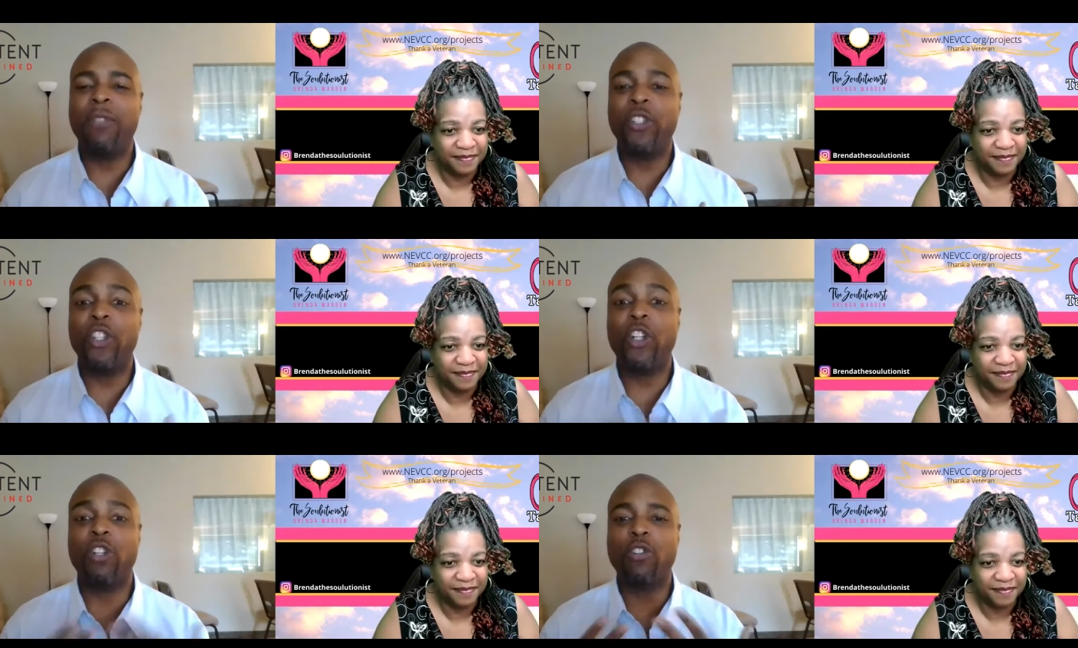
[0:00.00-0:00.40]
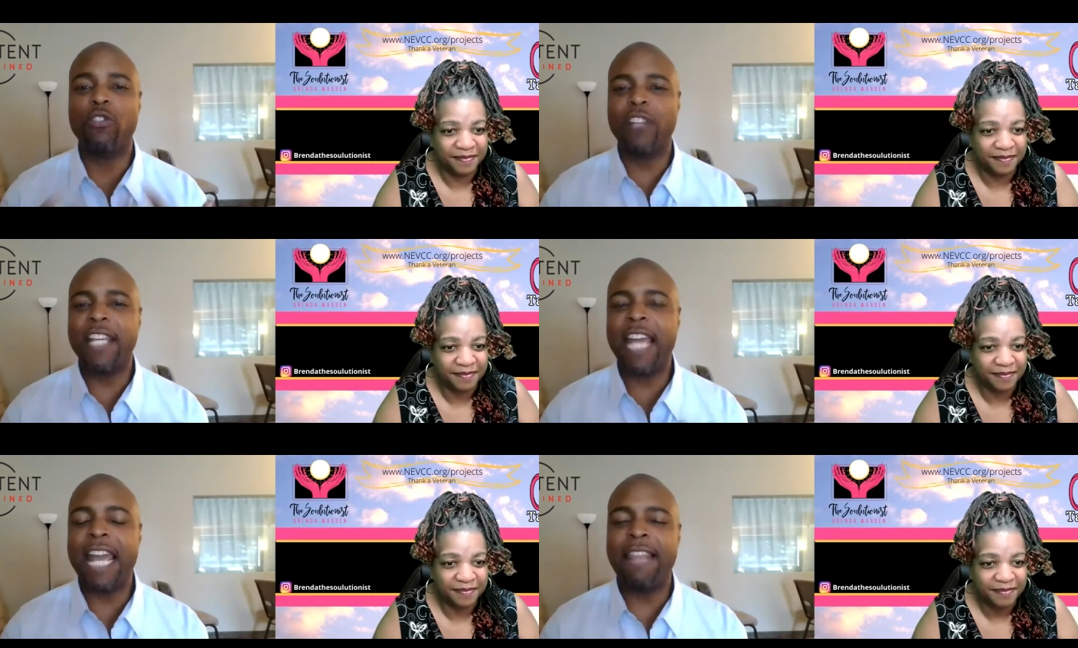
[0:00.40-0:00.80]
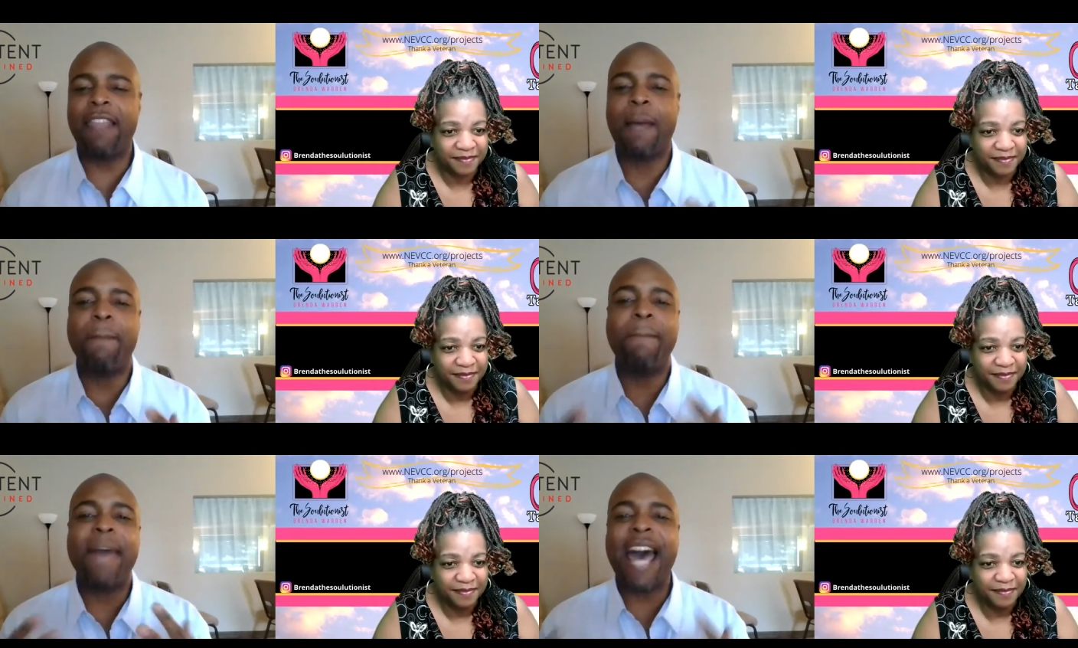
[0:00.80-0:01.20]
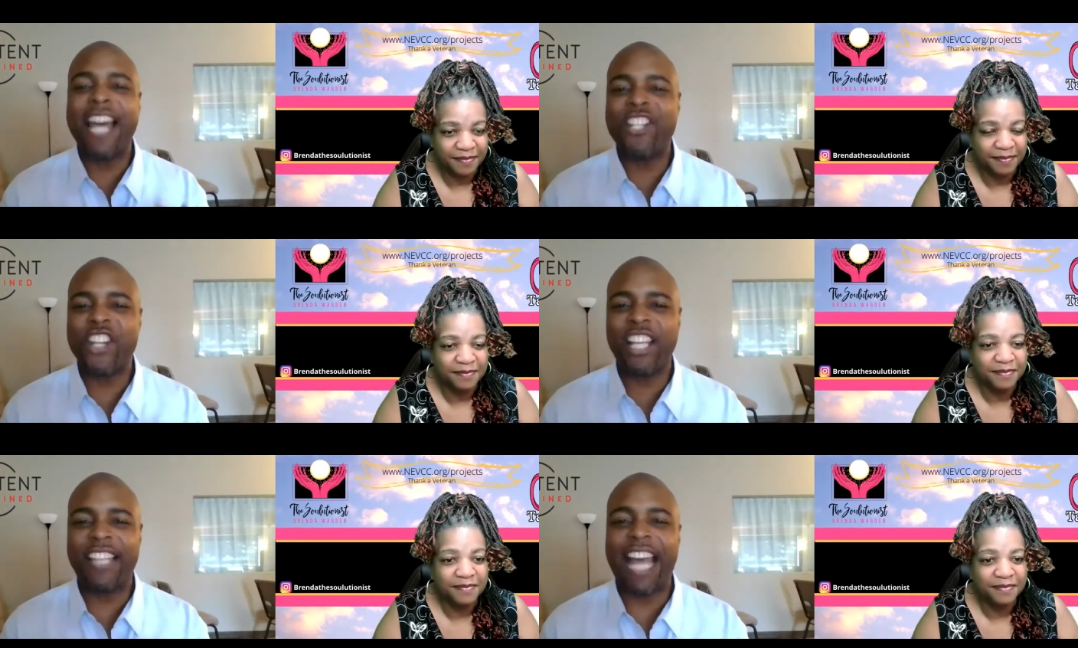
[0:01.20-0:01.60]
Speaker 1: to create the
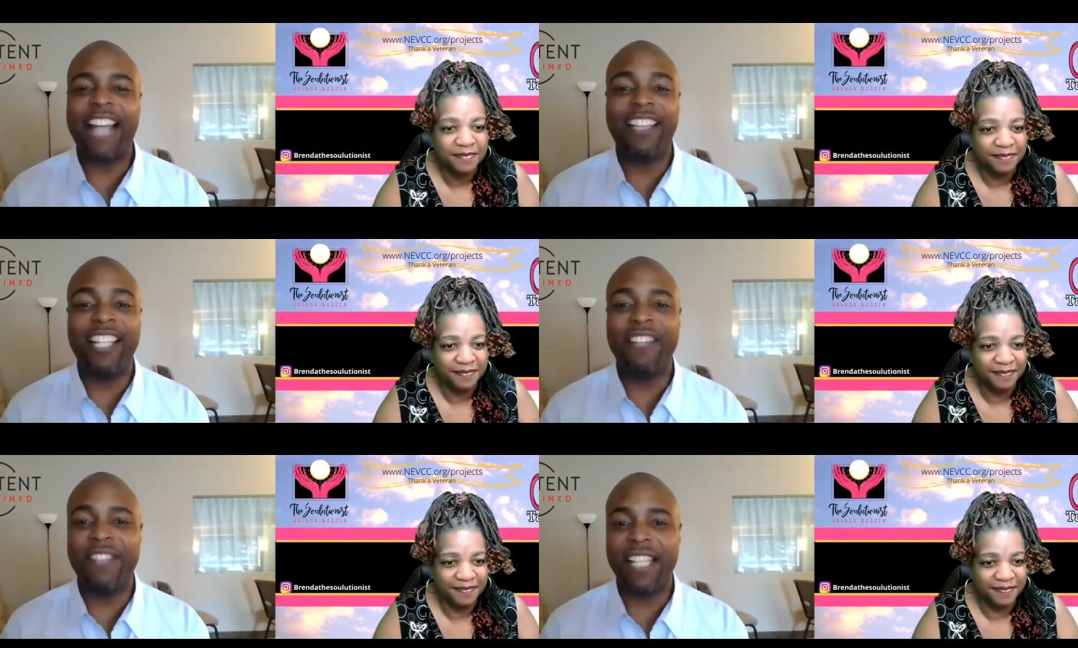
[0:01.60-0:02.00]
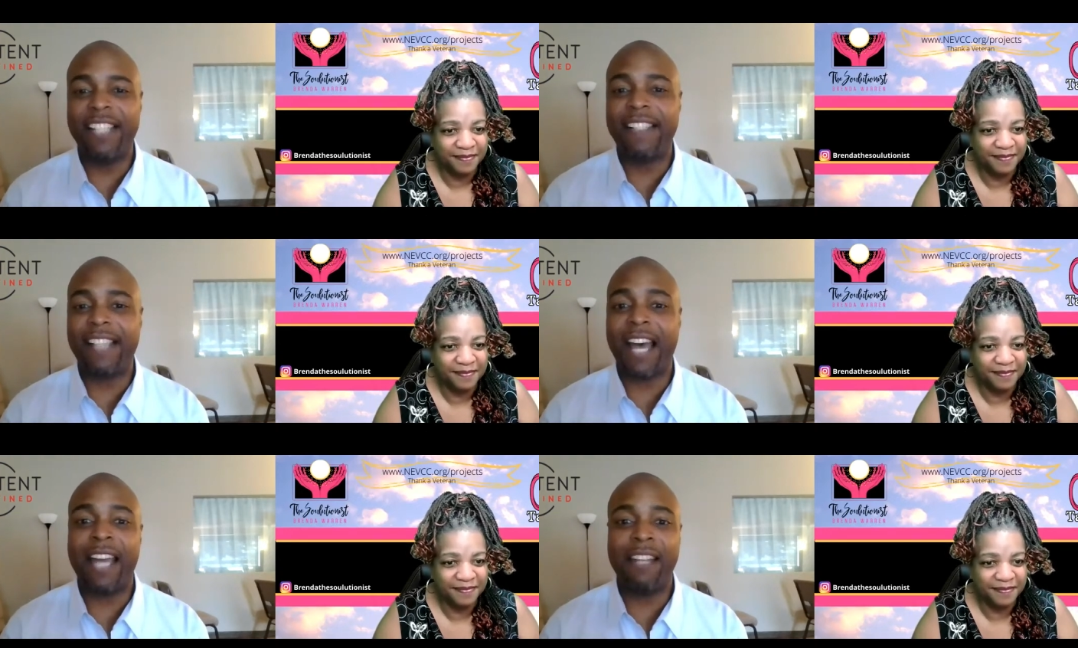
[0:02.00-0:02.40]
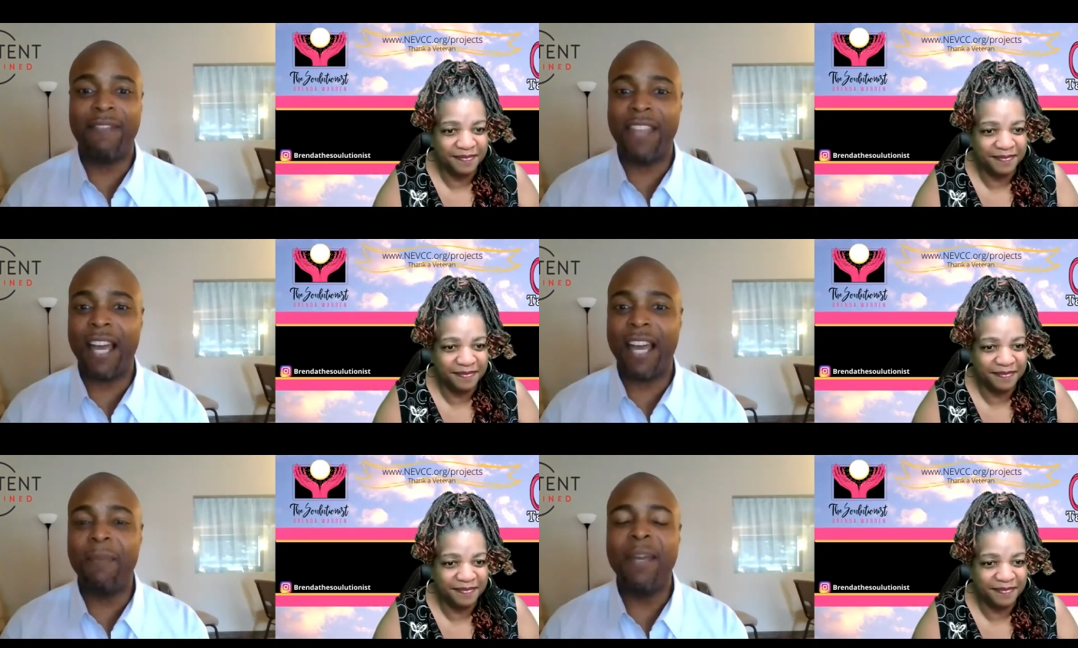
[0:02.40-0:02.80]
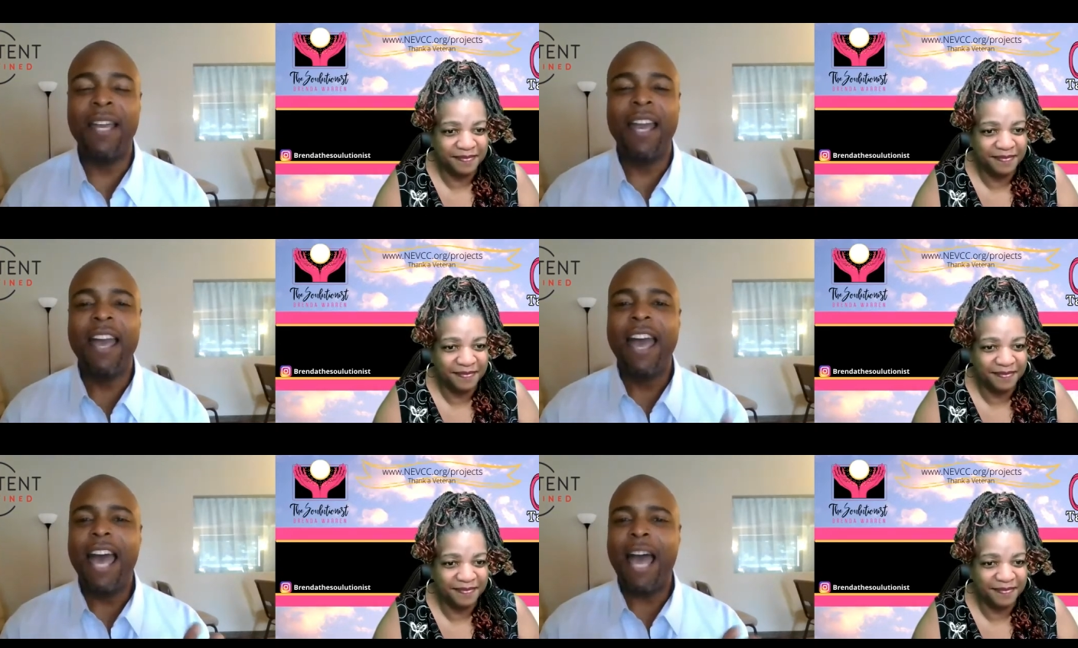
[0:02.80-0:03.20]
magic that lives inside of them.
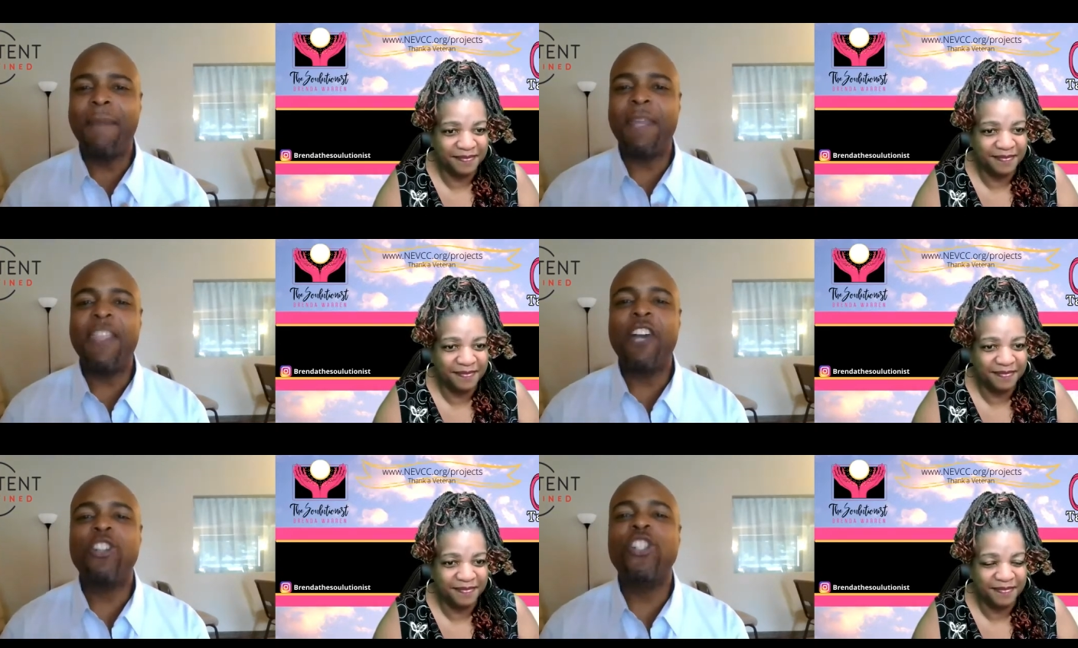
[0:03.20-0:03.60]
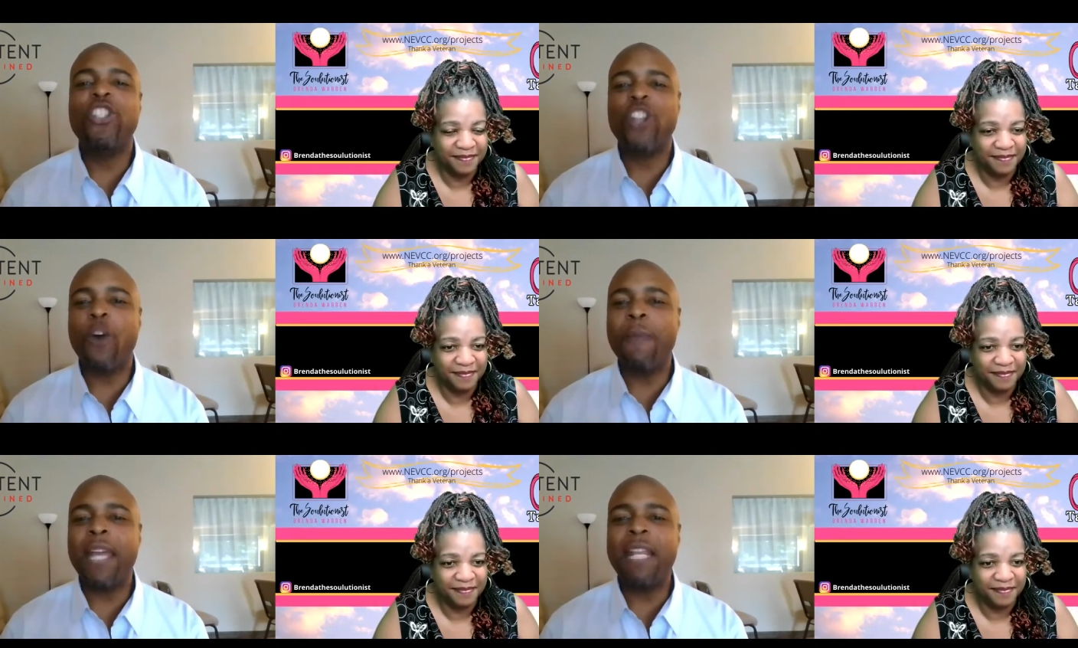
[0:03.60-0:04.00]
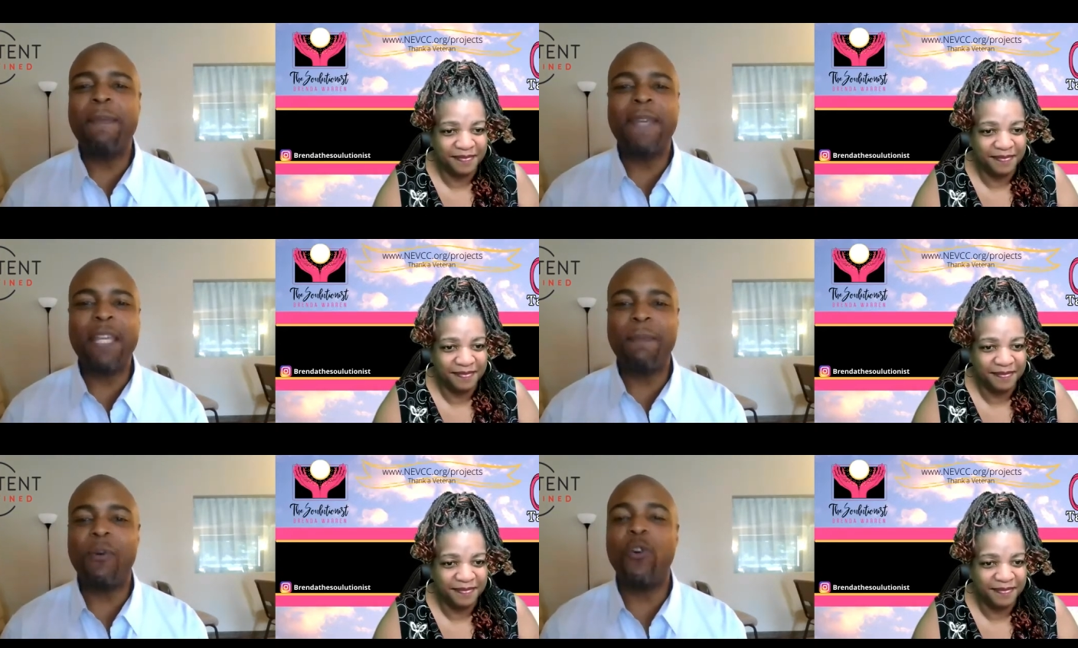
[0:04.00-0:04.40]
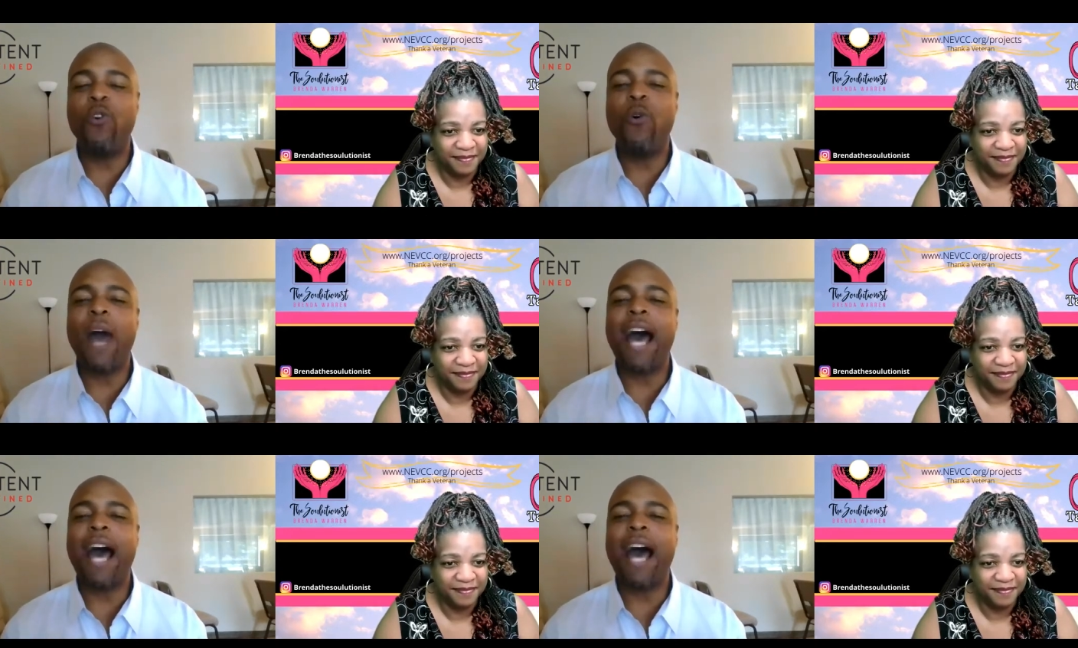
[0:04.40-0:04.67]
I mean, there are so many people who